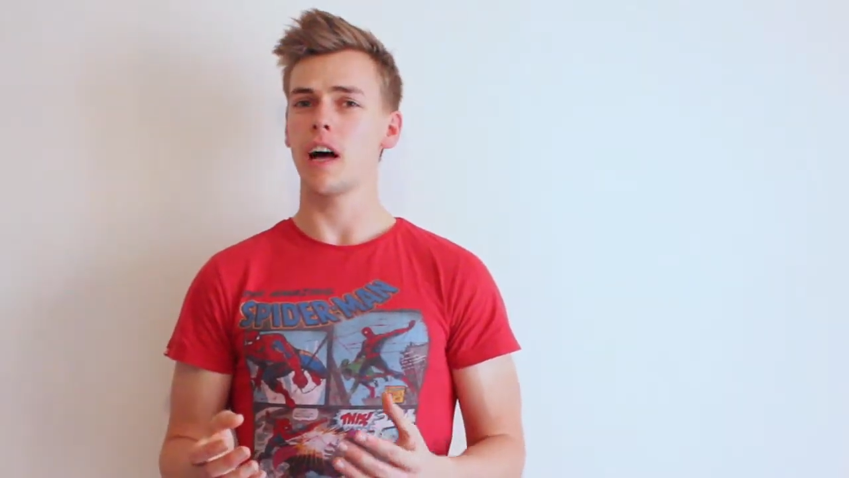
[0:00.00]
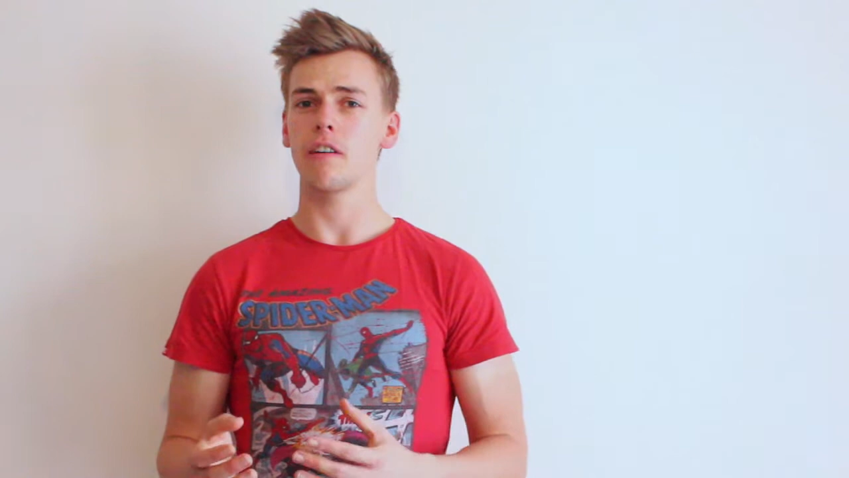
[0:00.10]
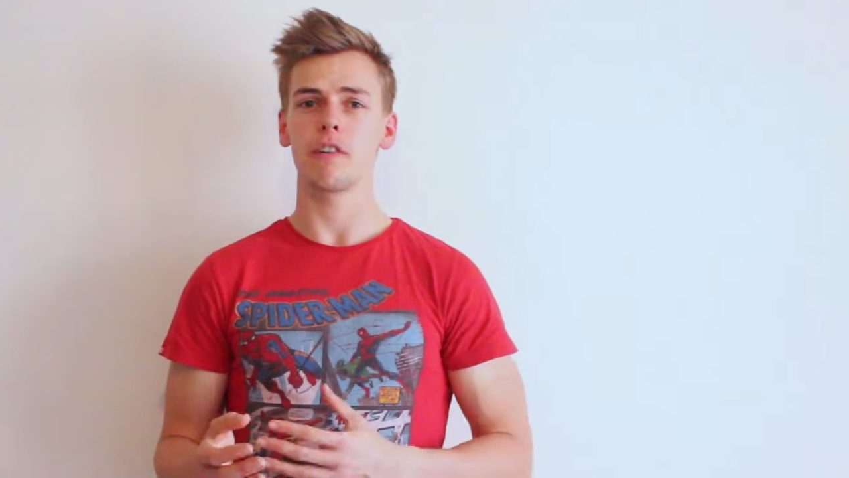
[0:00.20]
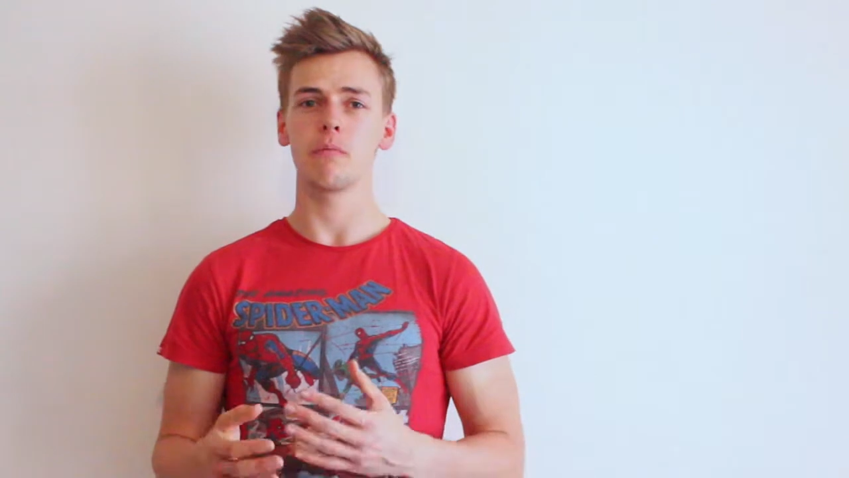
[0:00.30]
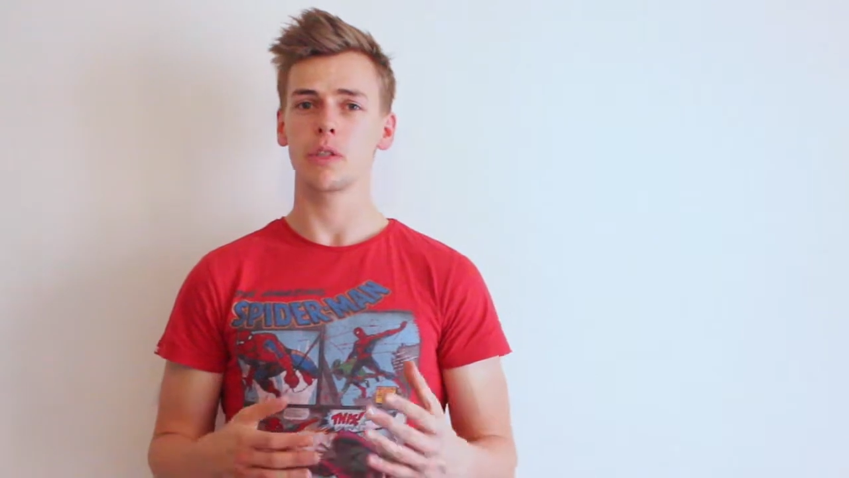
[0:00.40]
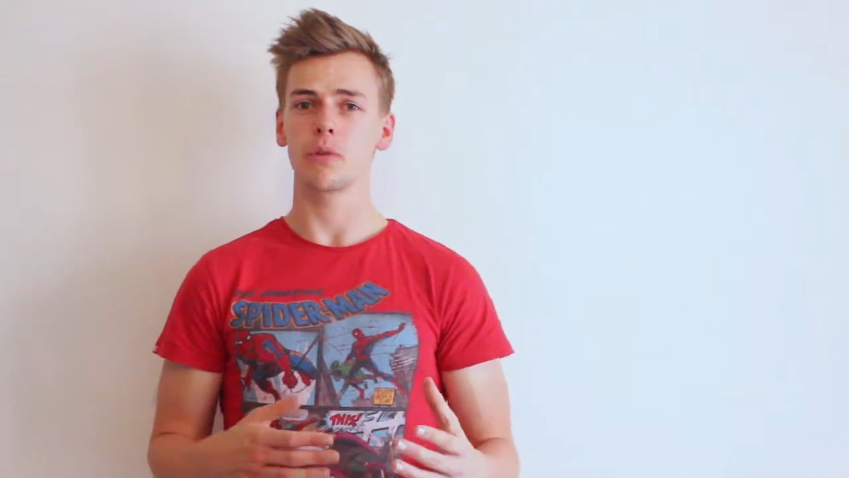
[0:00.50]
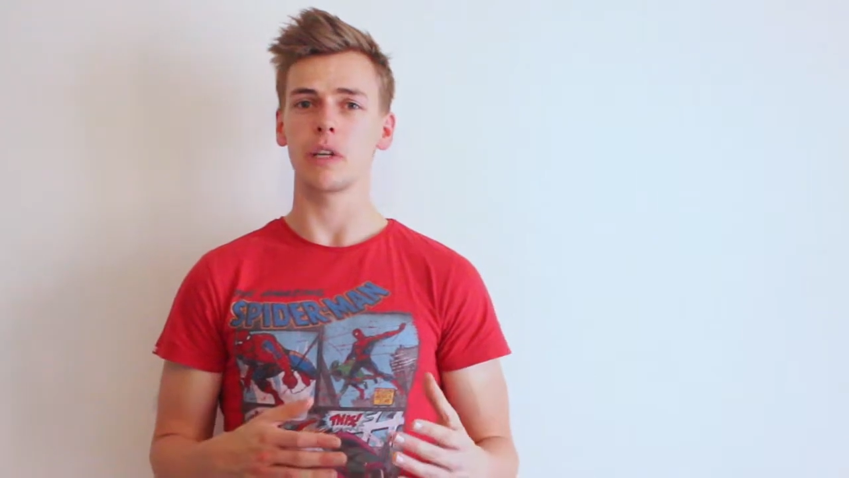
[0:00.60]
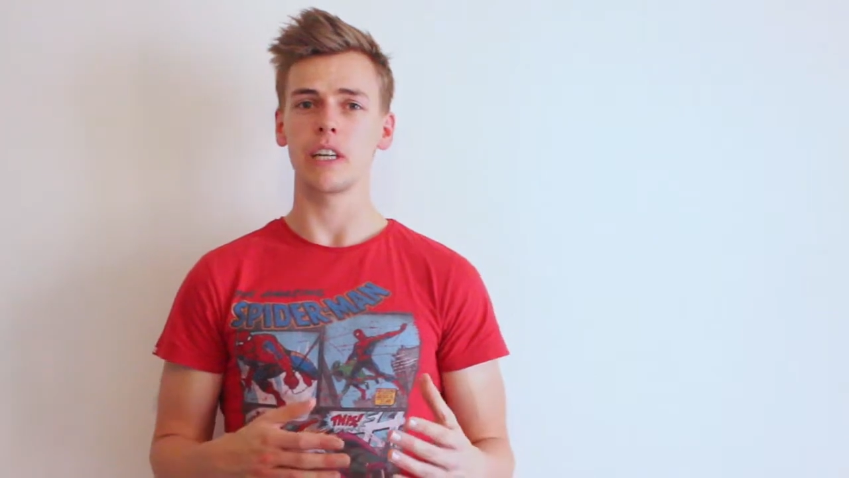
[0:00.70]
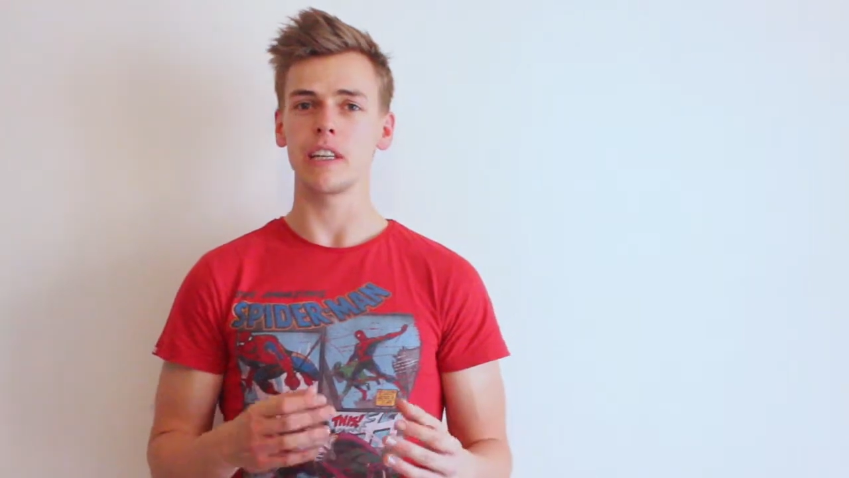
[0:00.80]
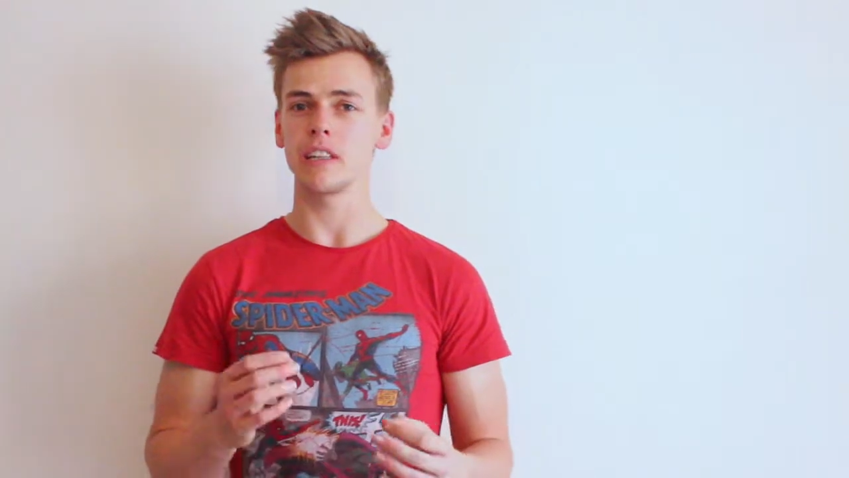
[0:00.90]
have in
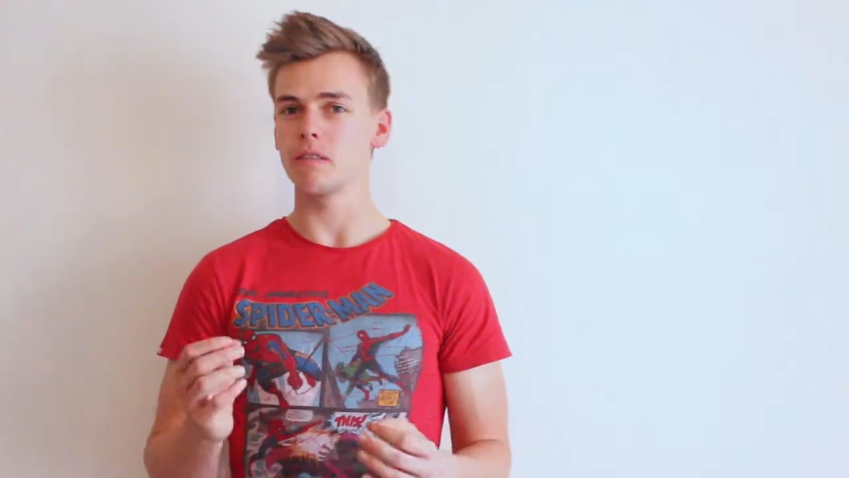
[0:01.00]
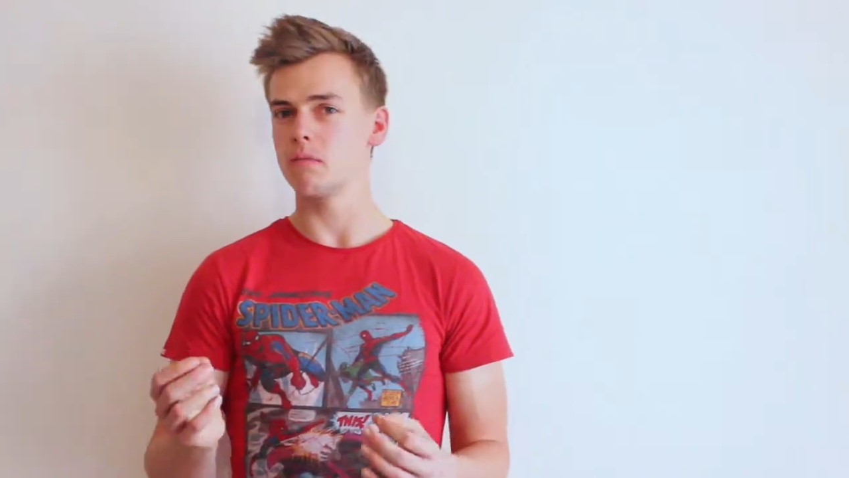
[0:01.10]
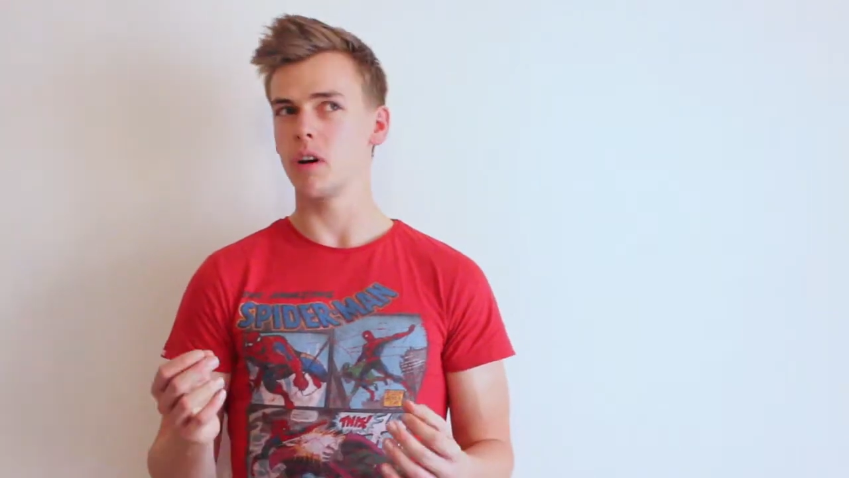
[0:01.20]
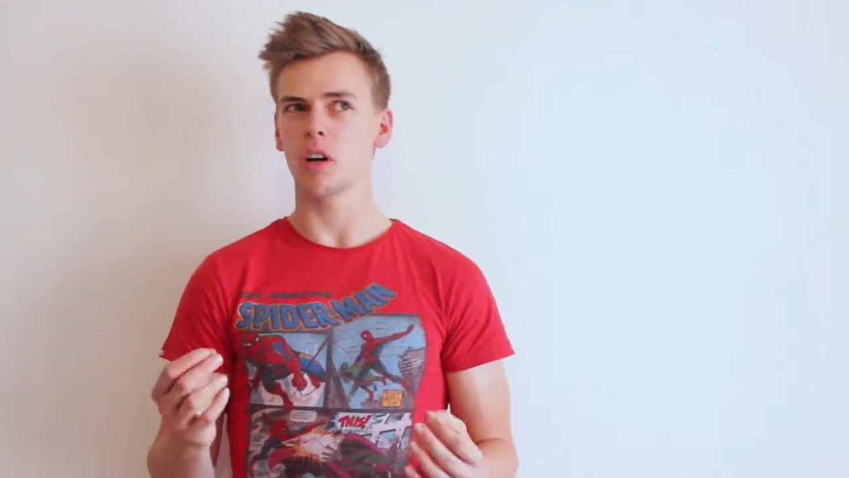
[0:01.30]
between